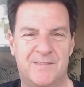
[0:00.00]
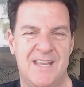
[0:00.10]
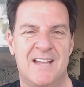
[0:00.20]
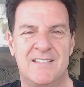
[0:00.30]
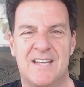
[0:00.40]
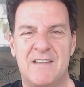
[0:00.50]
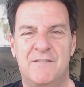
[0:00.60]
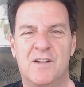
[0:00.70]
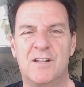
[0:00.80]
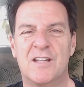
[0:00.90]
Yeah, did I
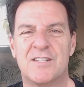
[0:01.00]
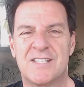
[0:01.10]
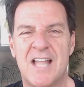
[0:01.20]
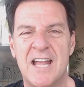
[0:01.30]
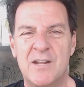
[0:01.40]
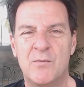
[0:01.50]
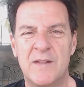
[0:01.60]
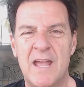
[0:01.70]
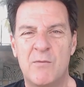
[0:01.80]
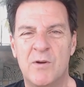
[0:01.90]
feel a little slighted
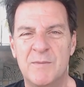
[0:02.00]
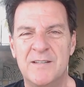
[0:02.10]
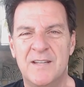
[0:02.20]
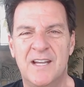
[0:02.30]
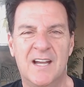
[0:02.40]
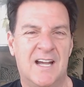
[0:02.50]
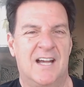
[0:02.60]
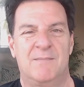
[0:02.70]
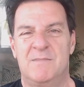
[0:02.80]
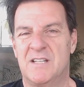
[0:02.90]
when that woman
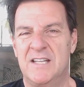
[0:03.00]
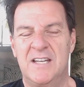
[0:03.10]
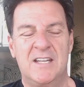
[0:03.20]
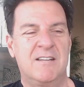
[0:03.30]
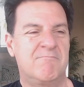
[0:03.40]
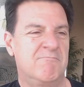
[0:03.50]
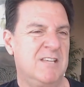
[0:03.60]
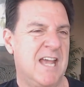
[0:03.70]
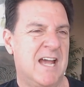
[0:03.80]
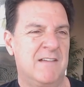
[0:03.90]
deleted it?
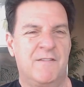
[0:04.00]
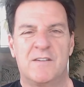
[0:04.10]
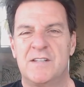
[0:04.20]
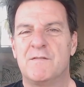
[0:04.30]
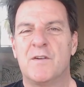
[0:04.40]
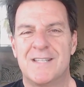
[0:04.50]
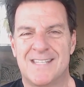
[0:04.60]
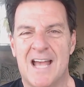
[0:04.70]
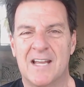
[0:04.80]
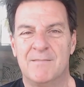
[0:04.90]
Yeah, I felt it for a
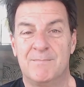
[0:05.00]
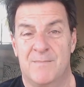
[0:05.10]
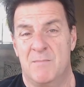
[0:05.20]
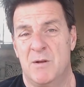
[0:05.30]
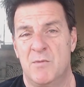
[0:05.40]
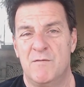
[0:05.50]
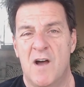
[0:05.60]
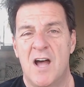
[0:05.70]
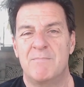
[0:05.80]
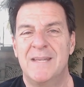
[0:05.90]
second. I'm going to move
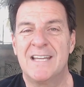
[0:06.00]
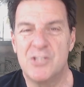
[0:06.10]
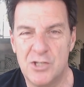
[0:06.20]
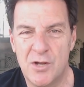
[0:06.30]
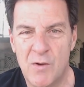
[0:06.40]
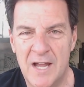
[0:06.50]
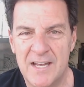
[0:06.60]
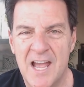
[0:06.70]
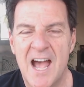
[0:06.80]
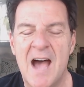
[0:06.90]
on, because you know
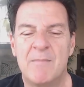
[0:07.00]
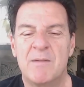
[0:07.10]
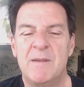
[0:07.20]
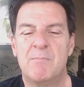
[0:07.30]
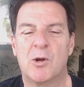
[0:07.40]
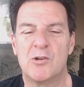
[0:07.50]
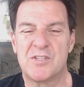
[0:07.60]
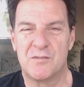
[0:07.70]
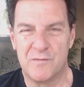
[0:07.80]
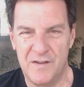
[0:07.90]
what? I'm going to be
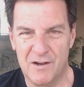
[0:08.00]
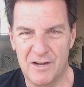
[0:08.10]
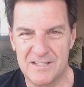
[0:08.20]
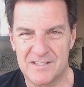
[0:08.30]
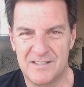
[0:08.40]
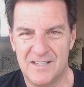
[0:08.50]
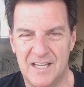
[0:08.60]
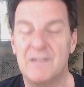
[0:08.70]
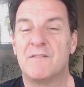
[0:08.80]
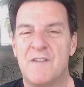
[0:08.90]
perseverant
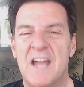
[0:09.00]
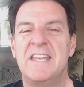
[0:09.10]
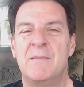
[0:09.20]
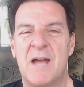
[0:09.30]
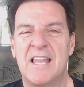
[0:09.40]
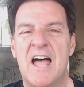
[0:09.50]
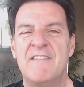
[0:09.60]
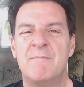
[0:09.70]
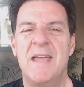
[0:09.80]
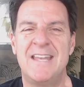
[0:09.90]
in finding my
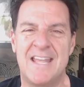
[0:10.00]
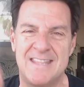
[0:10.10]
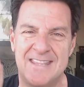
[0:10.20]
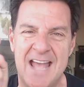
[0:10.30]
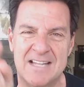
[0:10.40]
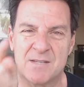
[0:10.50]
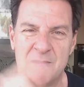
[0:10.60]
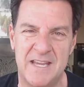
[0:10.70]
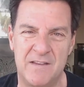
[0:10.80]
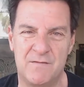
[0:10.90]
life mate, and that's
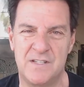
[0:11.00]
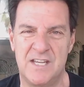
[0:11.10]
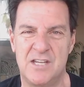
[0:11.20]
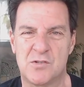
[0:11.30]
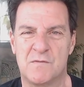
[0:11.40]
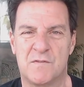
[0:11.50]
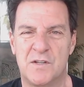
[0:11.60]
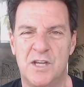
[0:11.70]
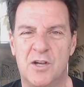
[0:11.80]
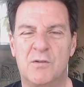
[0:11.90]
my invitation for
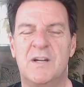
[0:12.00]
you.